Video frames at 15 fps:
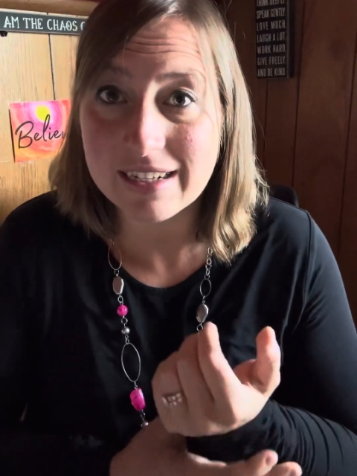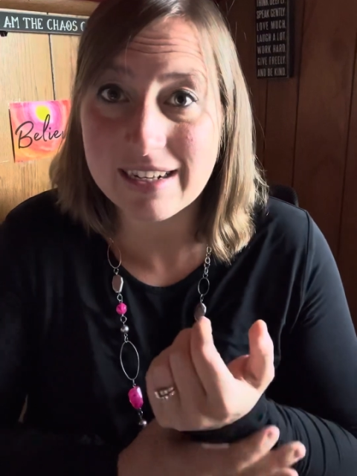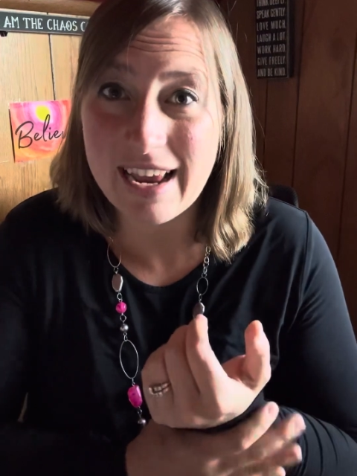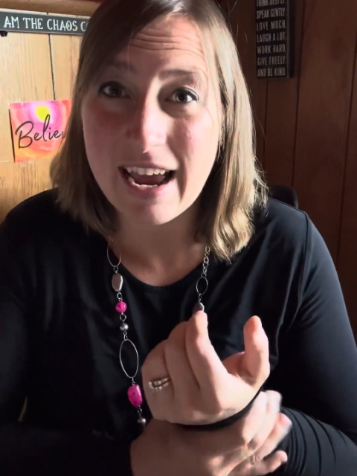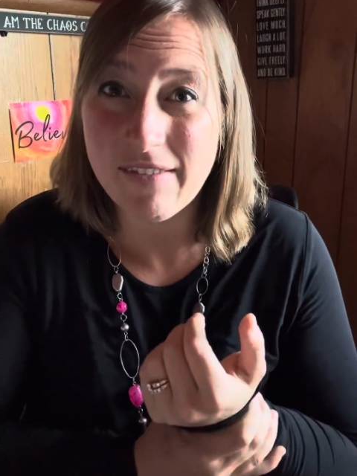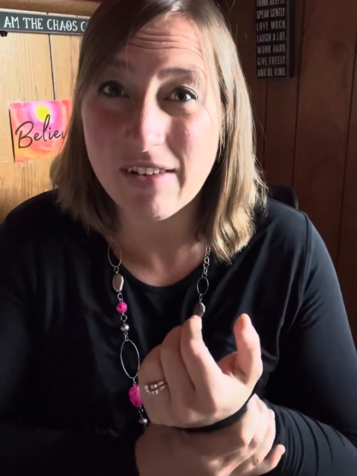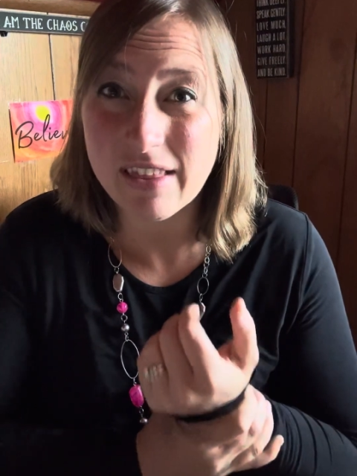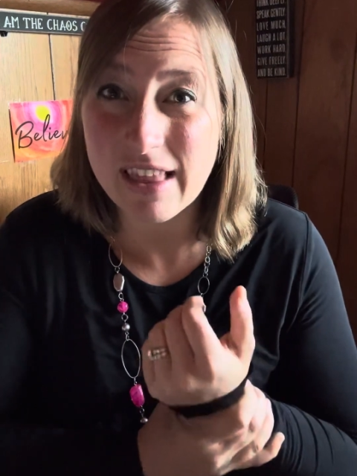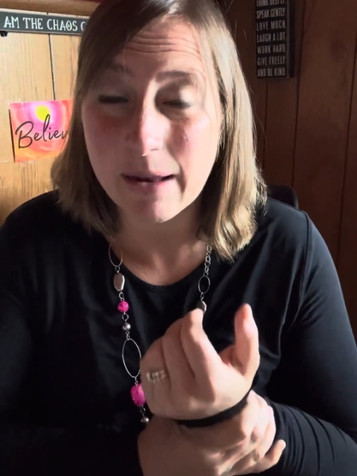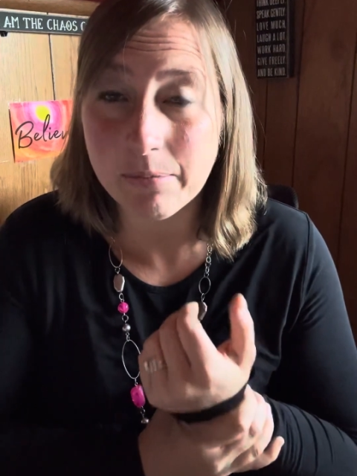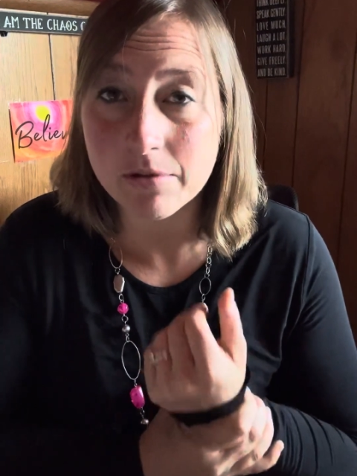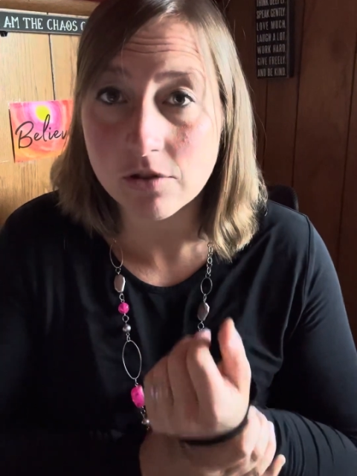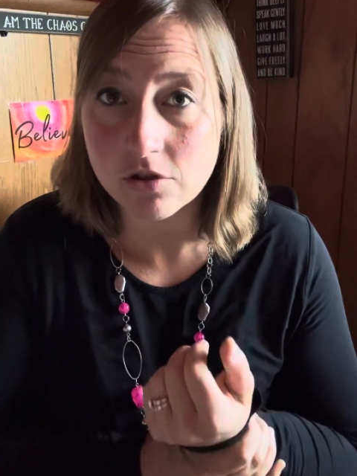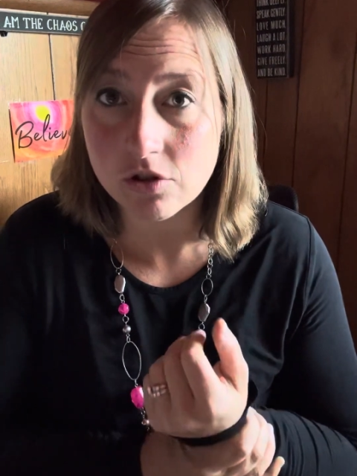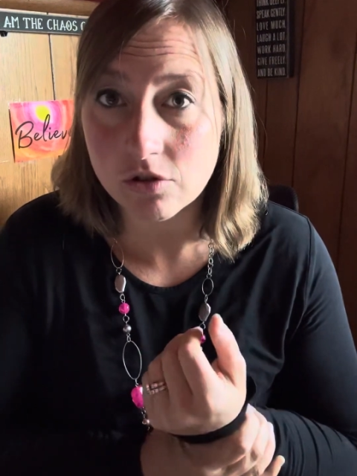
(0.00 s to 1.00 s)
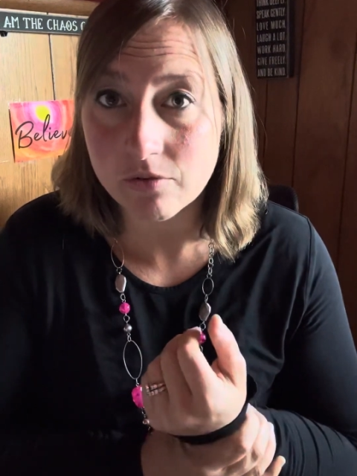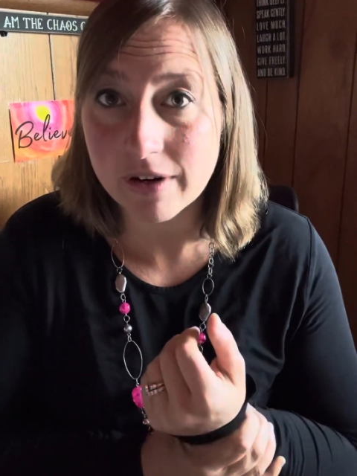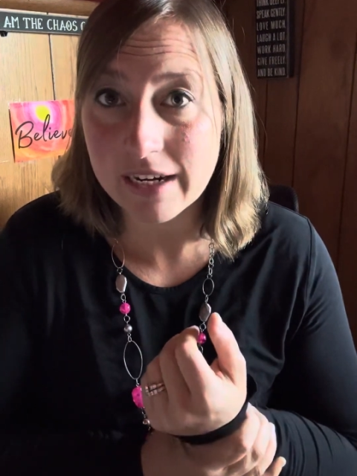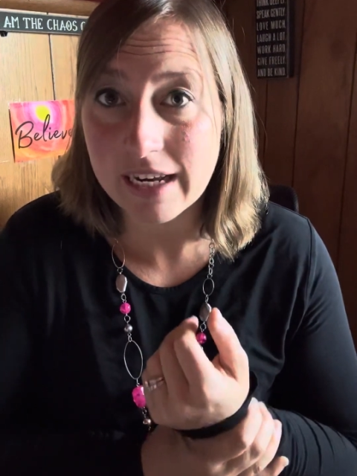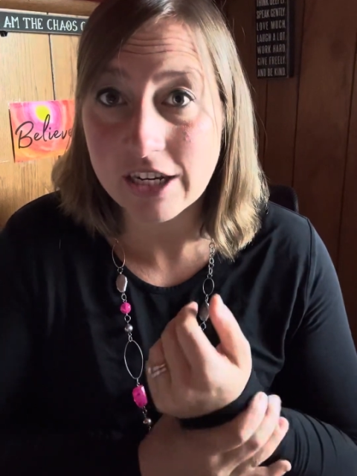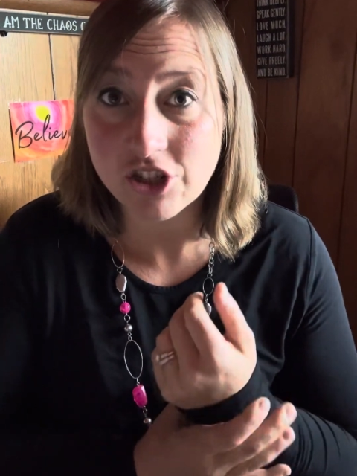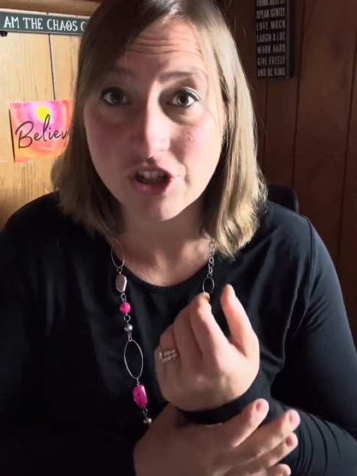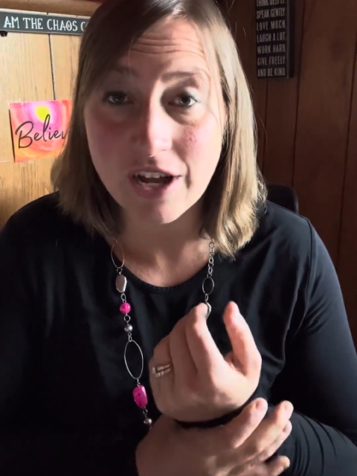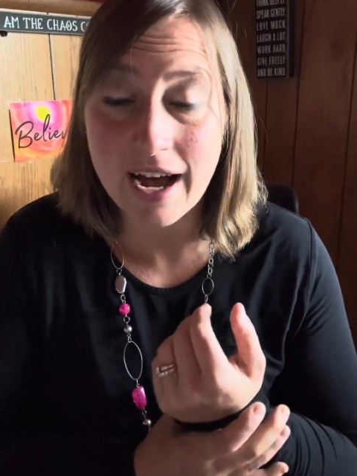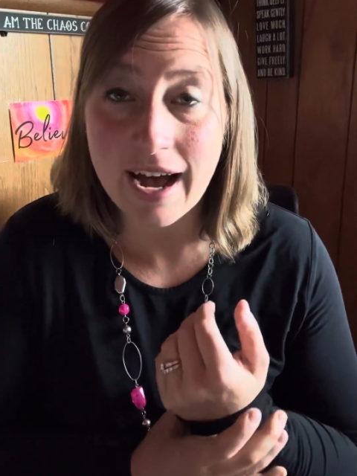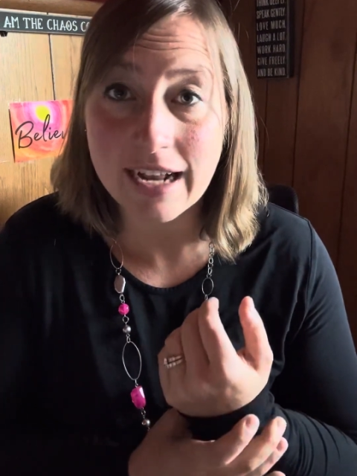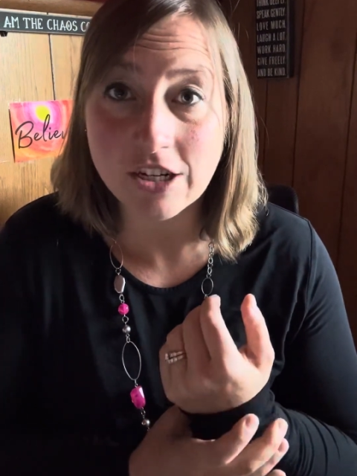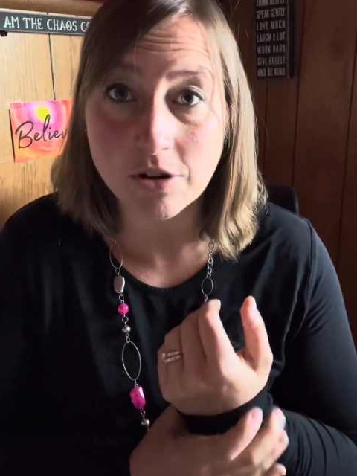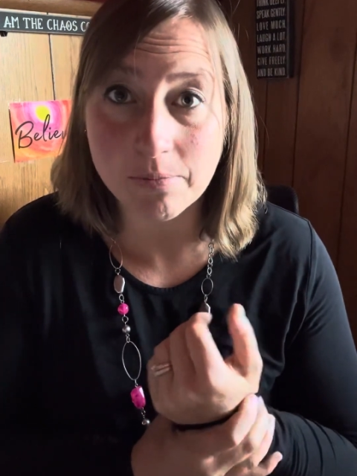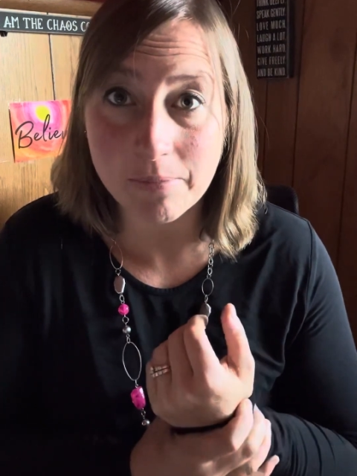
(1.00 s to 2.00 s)
and having that Bluetooth radiation
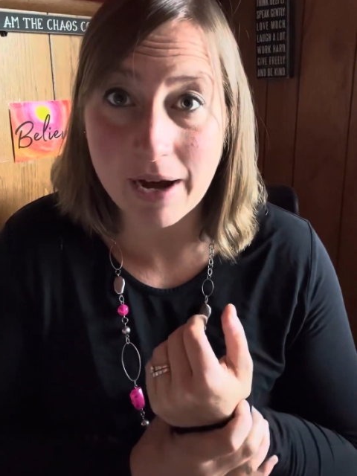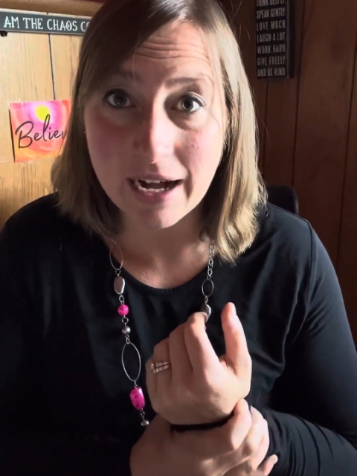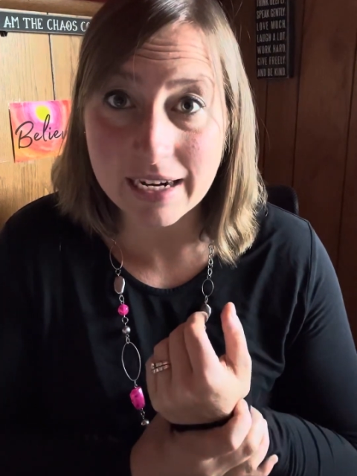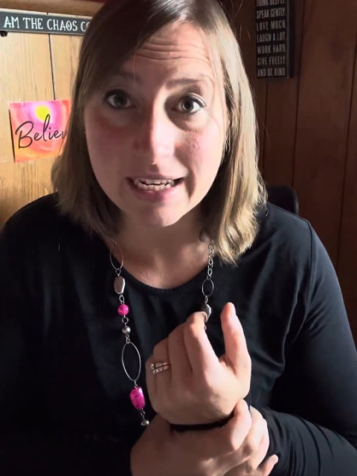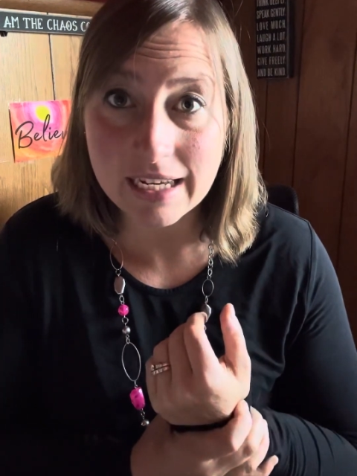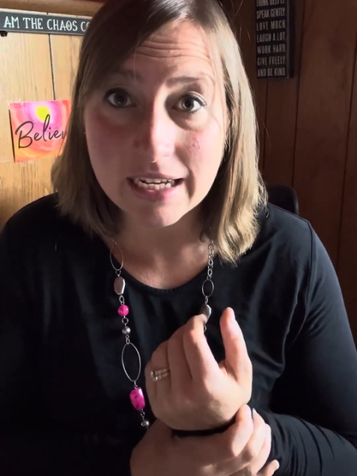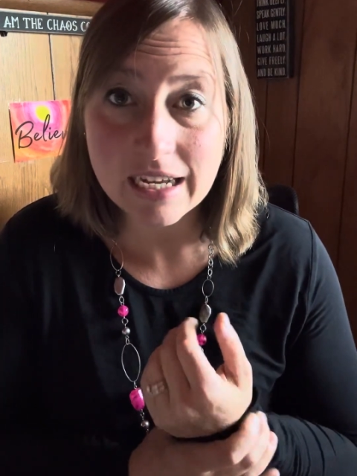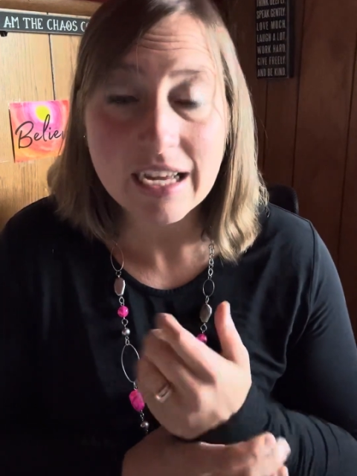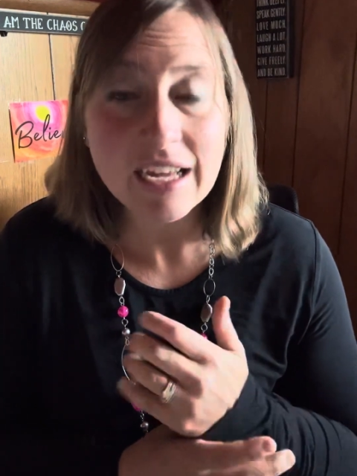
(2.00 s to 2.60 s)
on your body,